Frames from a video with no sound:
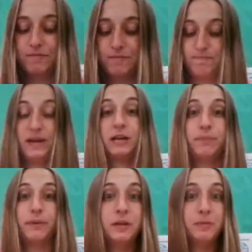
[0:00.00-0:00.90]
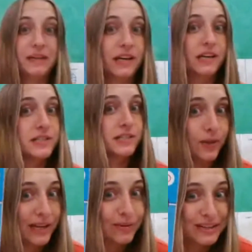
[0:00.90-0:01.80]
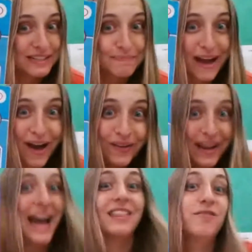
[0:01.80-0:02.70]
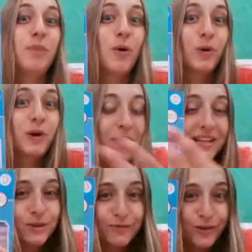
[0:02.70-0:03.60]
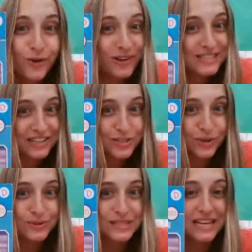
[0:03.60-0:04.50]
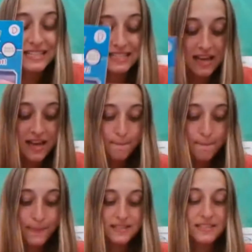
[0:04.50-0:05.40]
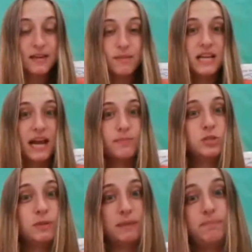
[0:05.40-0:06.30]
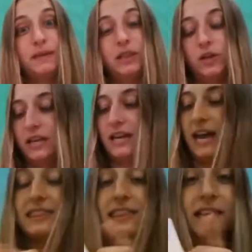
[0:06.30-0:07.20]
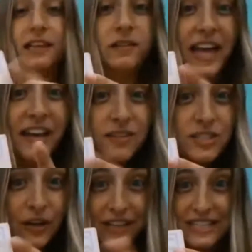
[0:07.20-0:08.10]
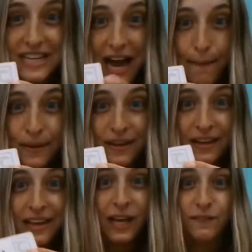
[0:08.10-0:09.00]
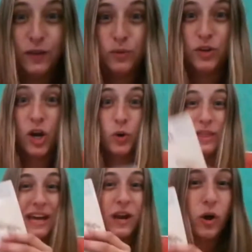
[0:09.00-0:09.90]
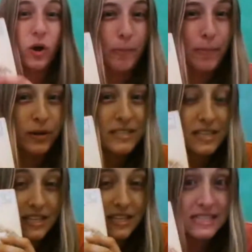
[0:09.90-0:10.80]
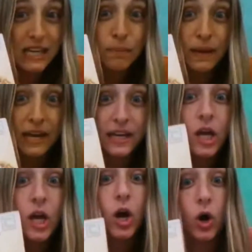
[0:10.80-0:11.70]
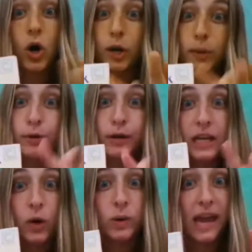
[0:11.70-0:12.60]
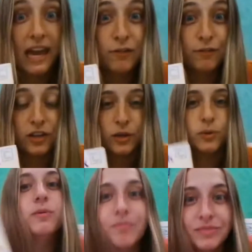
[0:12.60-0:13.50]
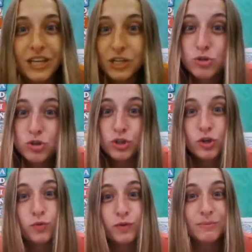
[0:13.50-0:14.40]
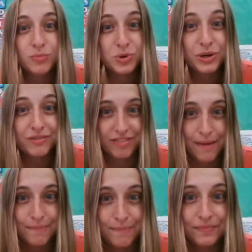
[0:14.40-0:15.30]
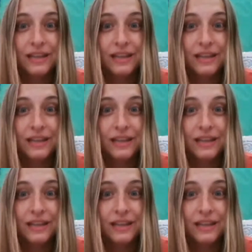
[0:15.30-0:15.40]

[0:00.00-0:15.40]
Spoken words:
pick a book because you like what it's about. I love Pokemon, so of course I chose this. But sometimes you might be looking at the little letters on the top. If you know that all the books in the C bin are pretty okay for you, then you should go read more of them.